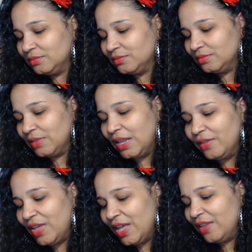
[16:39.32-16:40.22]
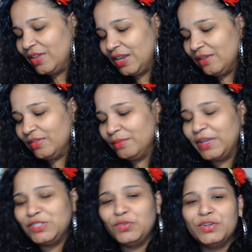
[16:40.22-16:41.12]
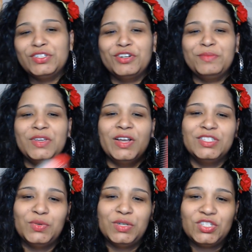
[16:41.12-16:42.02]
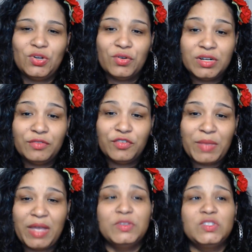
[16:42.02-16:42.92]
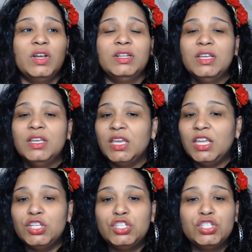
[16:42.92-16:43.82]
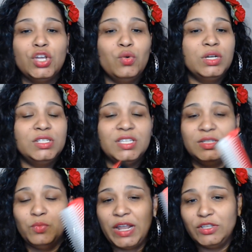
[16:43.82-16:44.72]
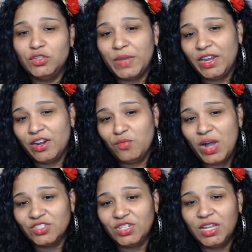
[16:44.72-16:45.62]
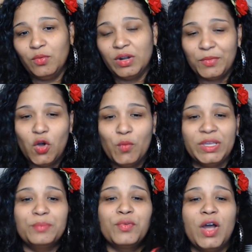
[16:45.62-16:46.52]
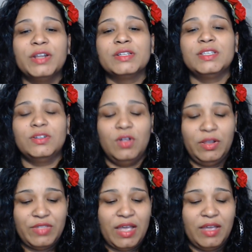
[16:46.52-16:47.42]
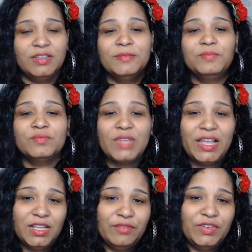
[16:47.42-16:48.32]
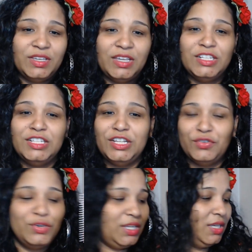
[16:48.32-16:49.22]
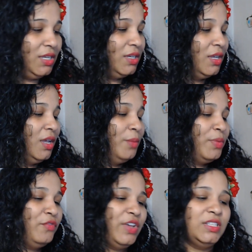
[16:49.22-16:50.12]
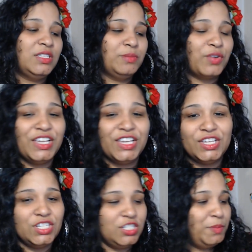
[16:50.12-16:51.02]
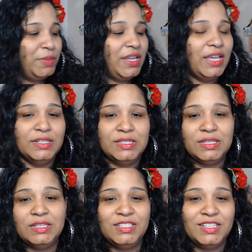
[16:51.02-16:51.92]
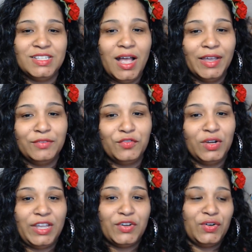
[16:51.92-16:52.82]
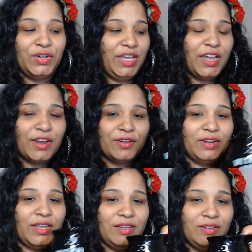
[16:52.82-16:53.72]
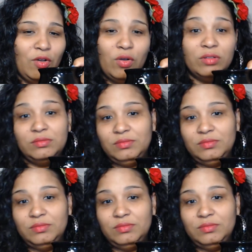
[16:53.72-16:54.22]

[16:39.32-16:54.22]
I love it. I love it. I love it. My daughter turned me on to it. She ordered it from Amazon. It is so good to when I do my hair wash day, when I'm combing in products and all of that. I love it. It literally prevents breakage and split ends. It's designed for like curly hair, like all